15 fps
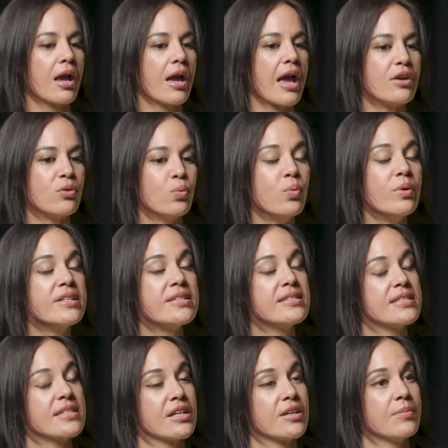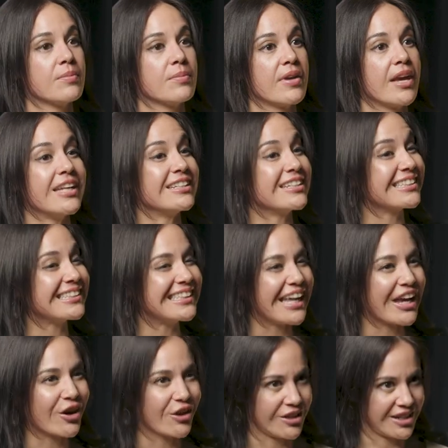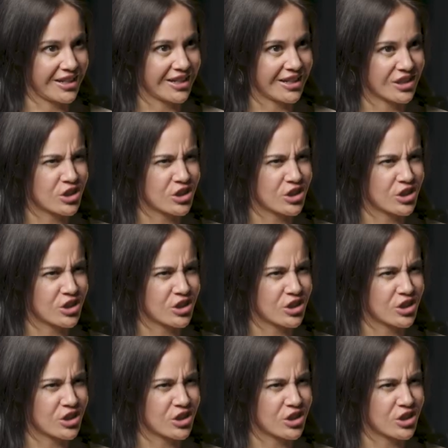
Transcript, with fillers: and wisdom and clarity